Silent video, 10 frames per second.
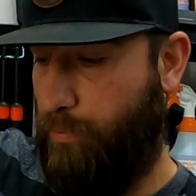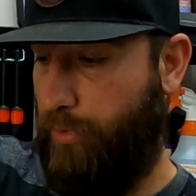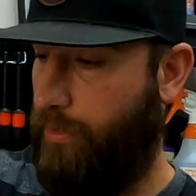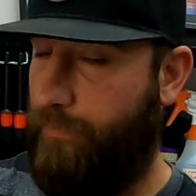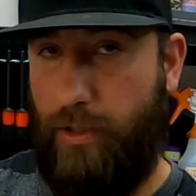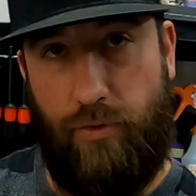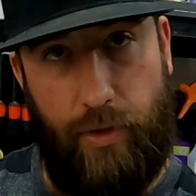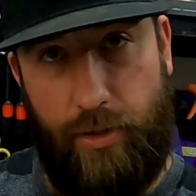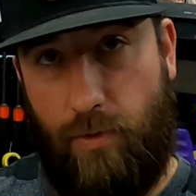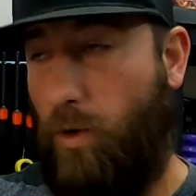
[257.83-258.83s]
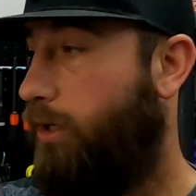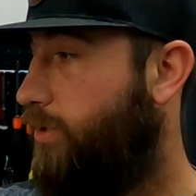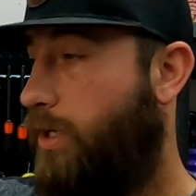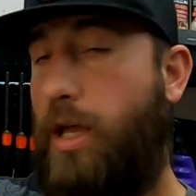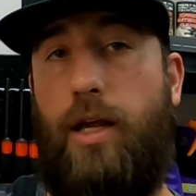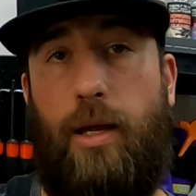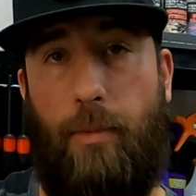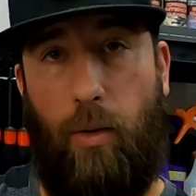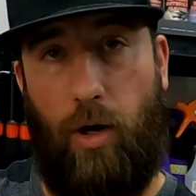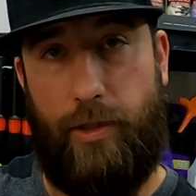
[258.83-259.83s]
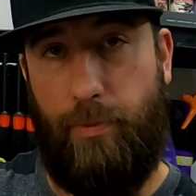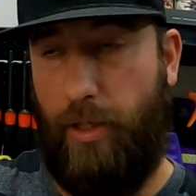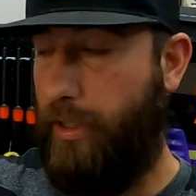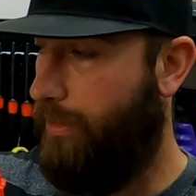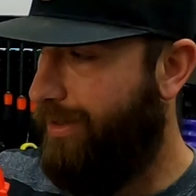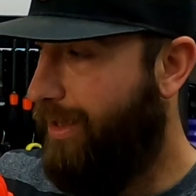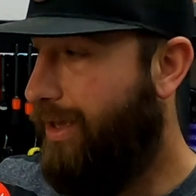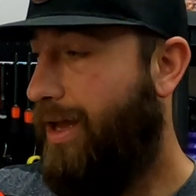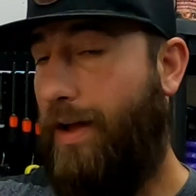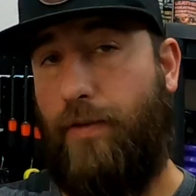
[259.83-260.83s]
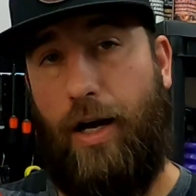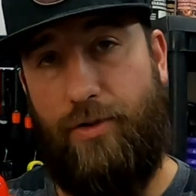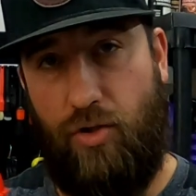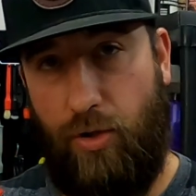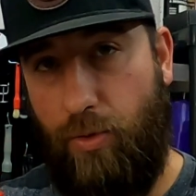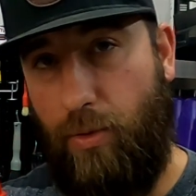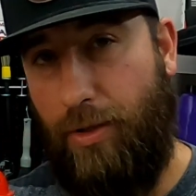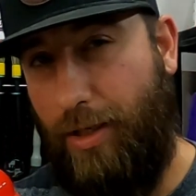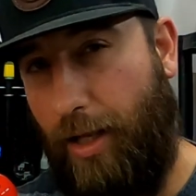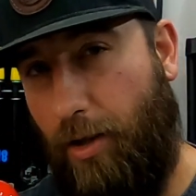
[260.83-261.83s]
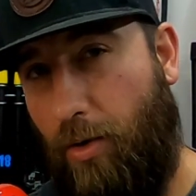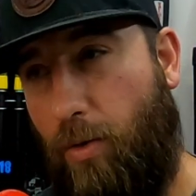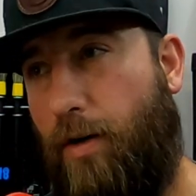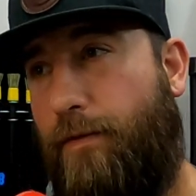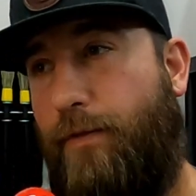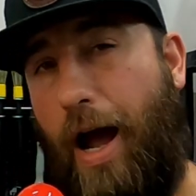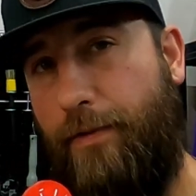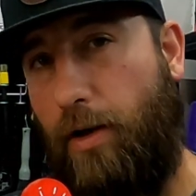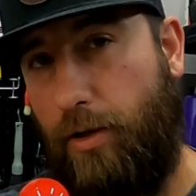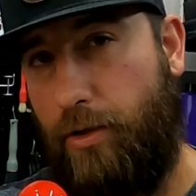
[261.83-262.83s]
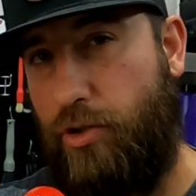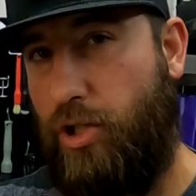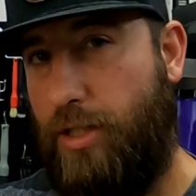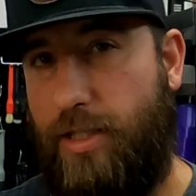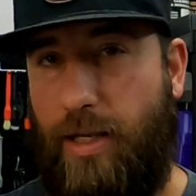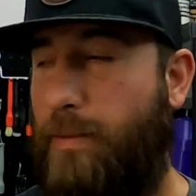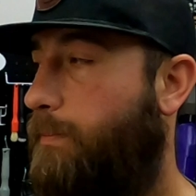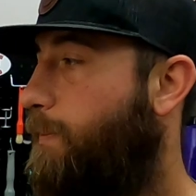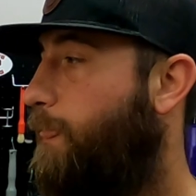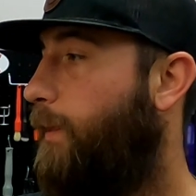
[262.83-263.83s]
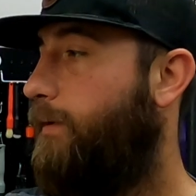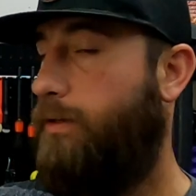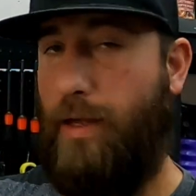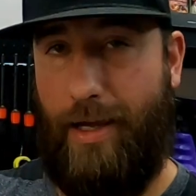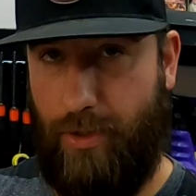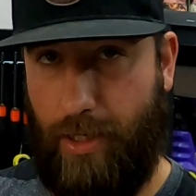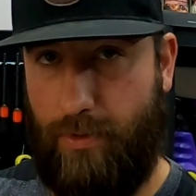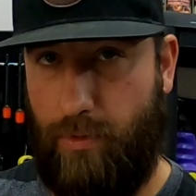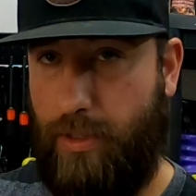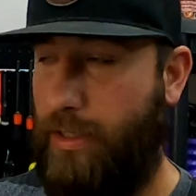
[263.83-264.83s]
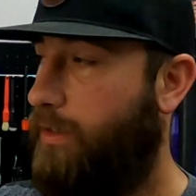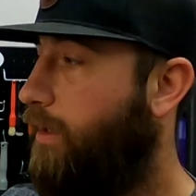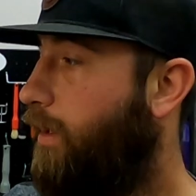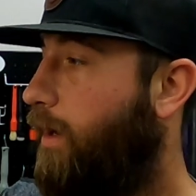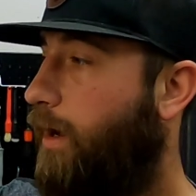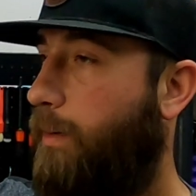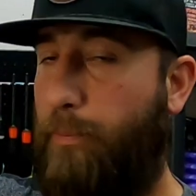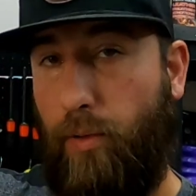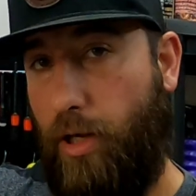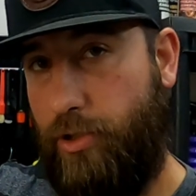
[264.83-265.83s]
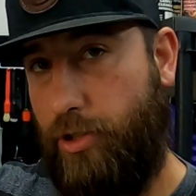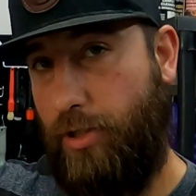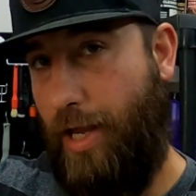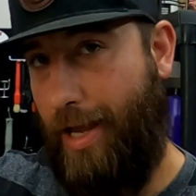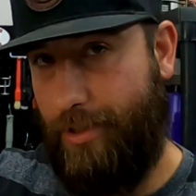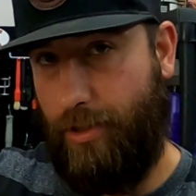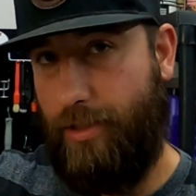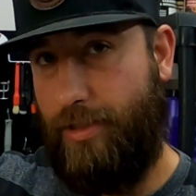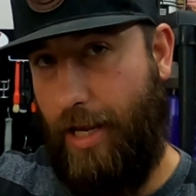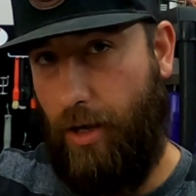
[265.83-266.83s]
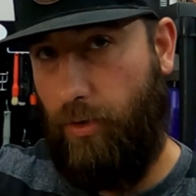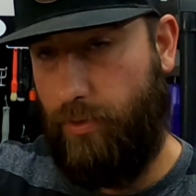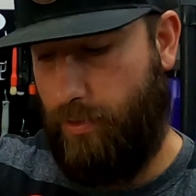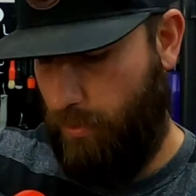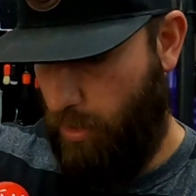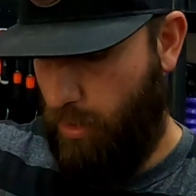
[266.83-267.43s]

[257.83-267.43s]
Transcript: Brilliant Finish Rinseless Wash in my wash bucket. I've got 2 yellow 500 GSM, as you guys will see, plush edgeless towels